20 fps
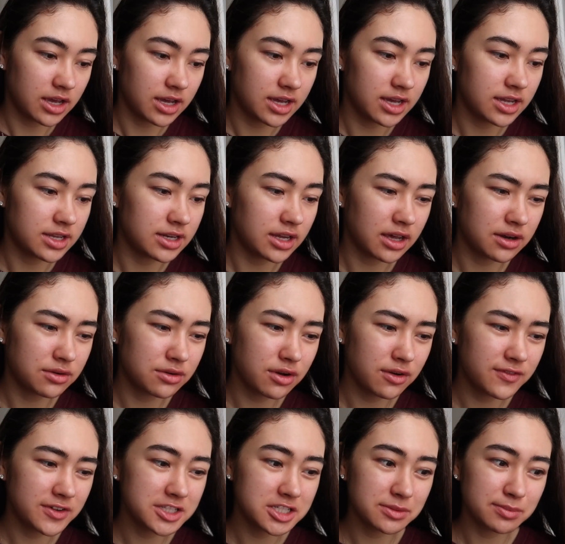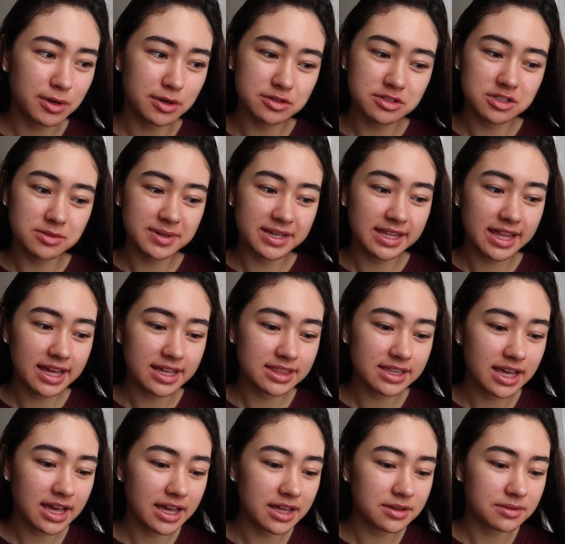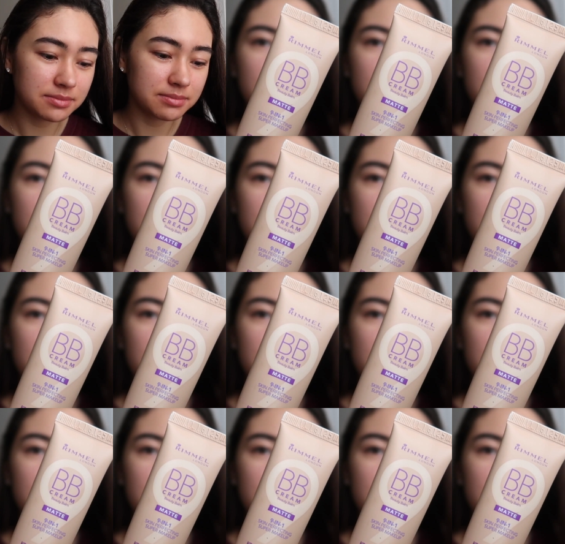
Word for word: And I don't know if it's supposed to be like that,